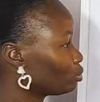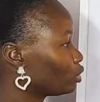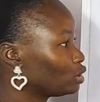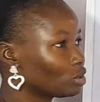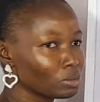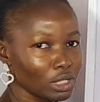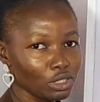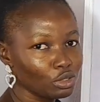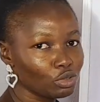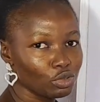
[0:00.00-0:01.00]
but it was
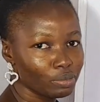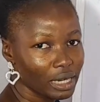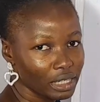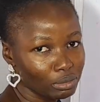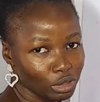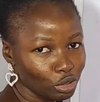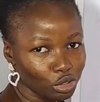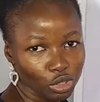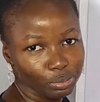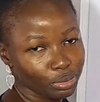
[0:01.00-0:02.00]
money you used to buy them in your
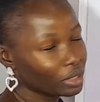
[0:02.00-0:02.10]
shop.